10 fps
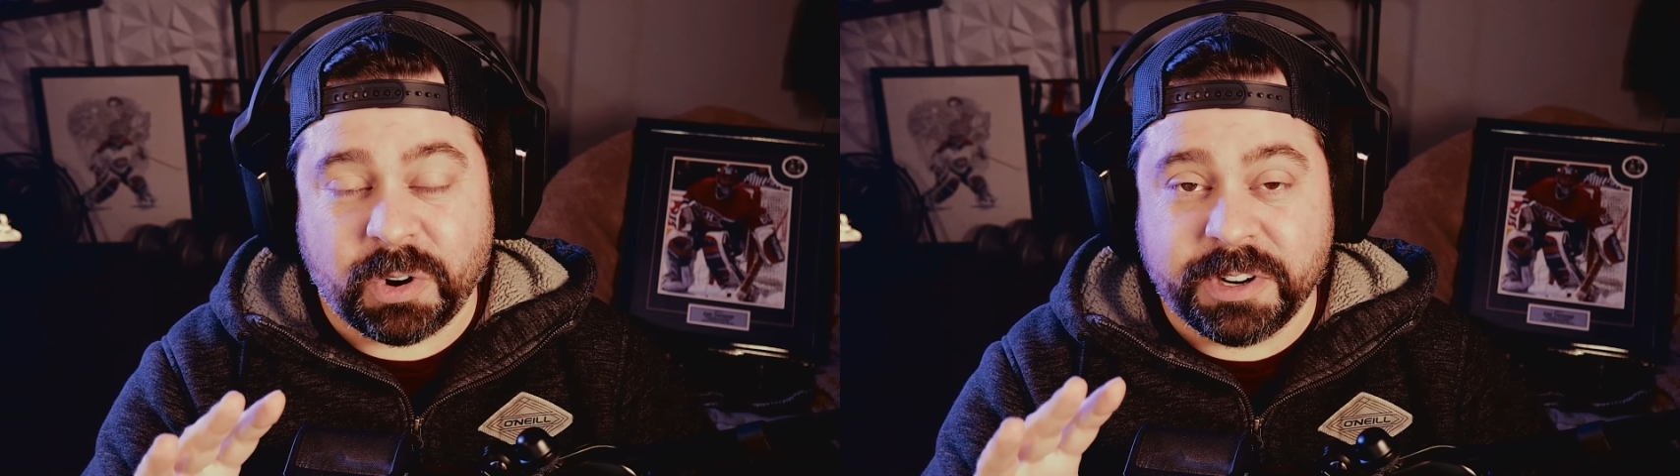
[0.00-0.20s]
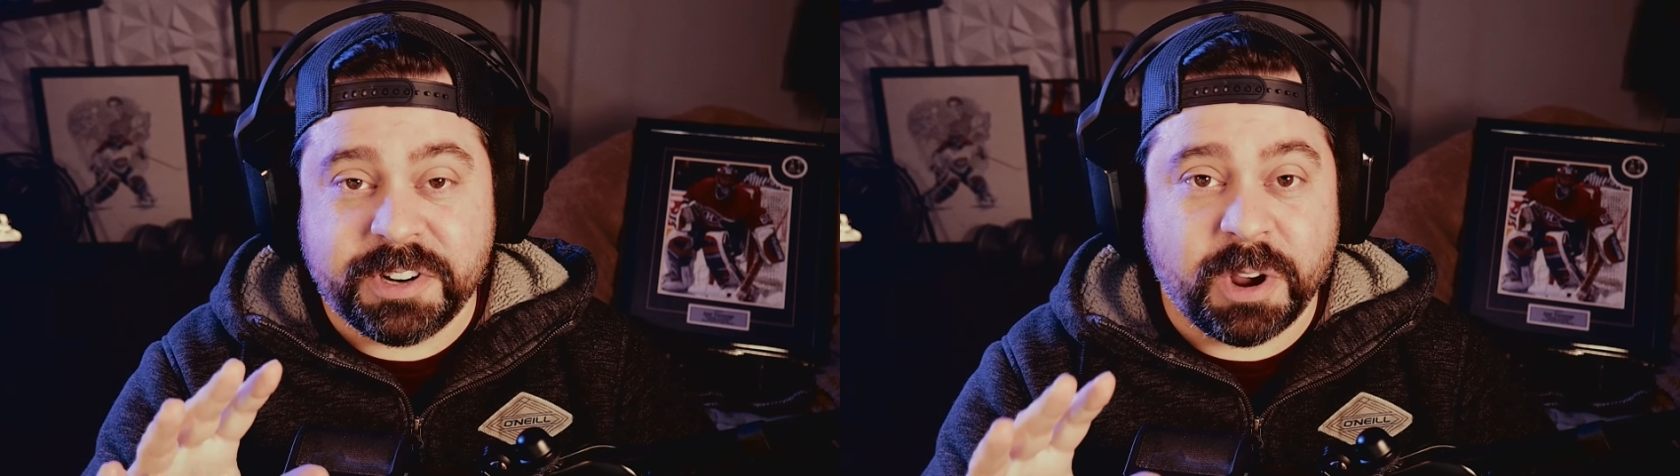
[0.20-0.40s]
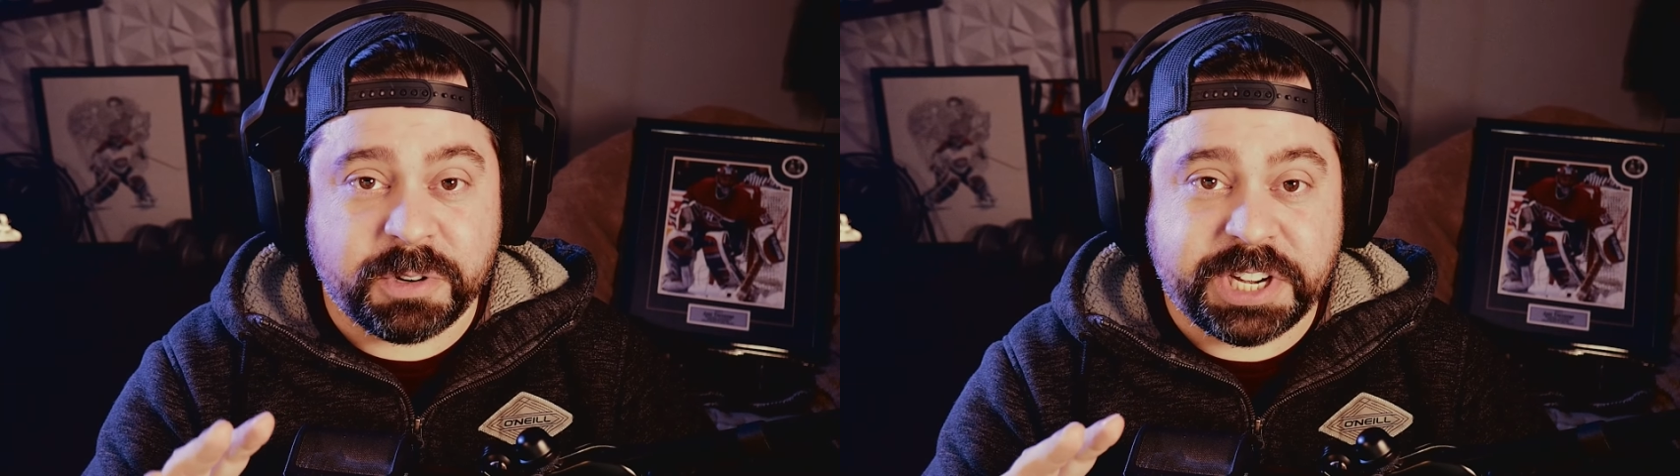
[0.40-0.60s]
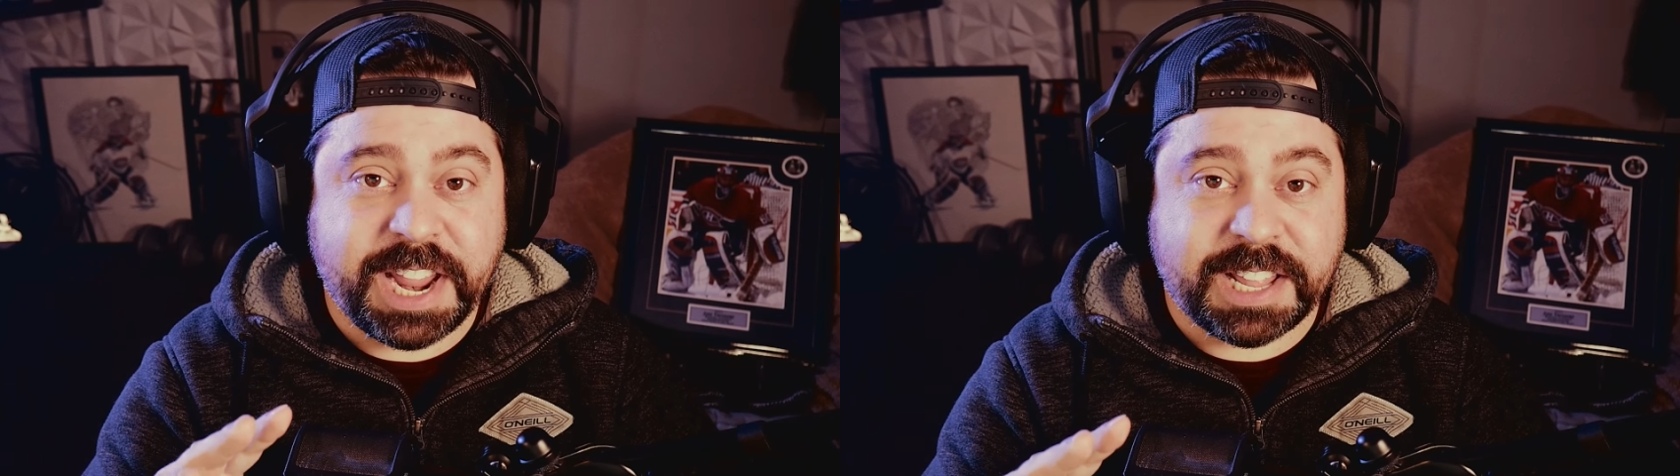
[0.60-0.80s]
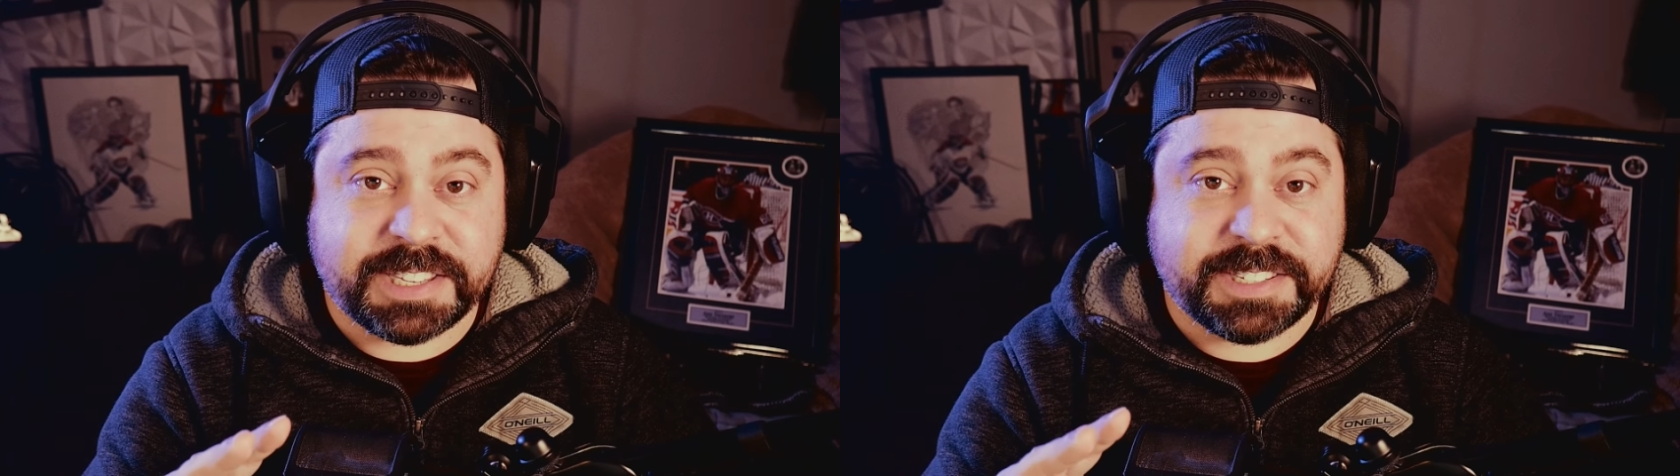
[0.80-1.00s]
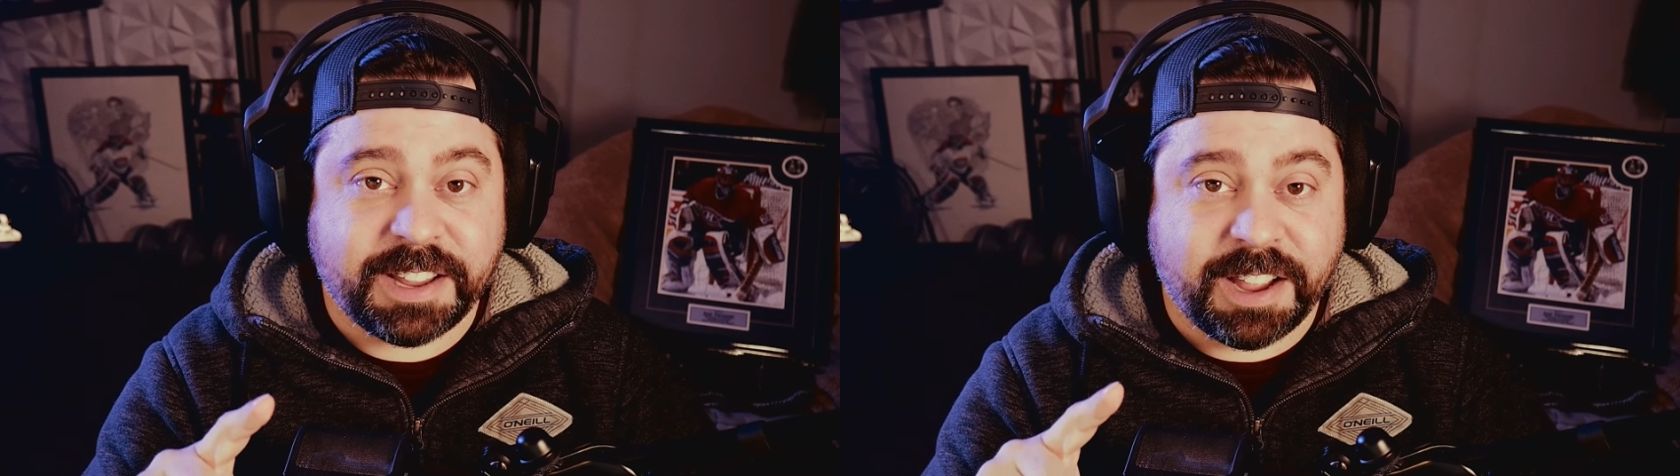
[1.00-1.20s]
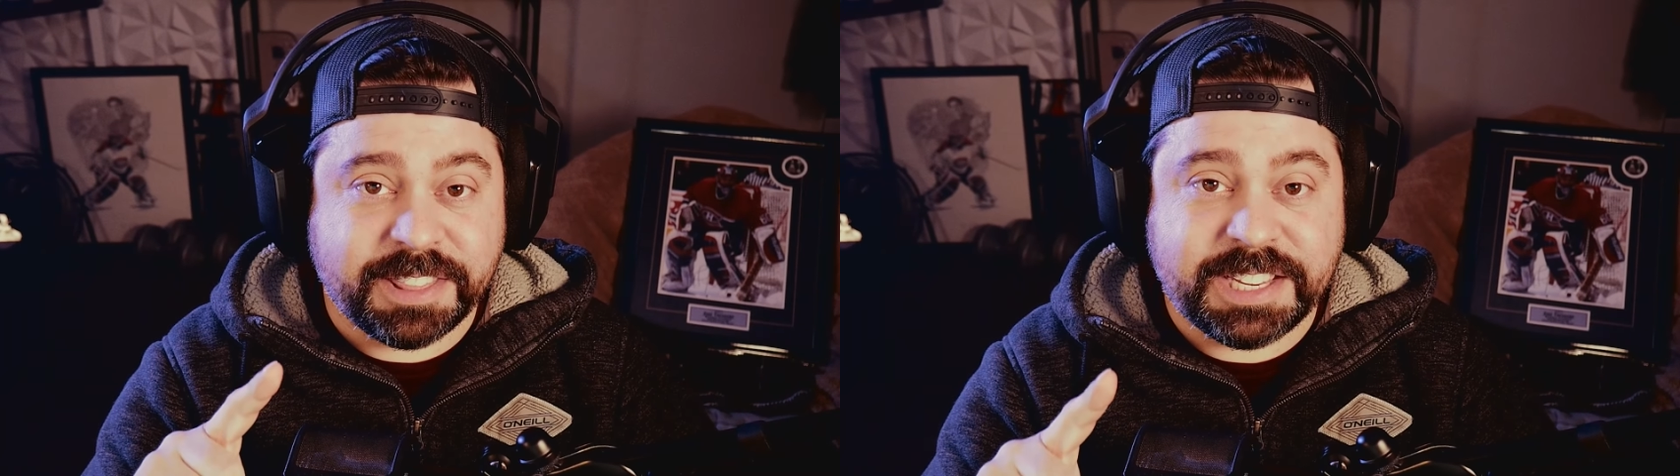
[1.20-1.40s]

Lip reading: or no chance on these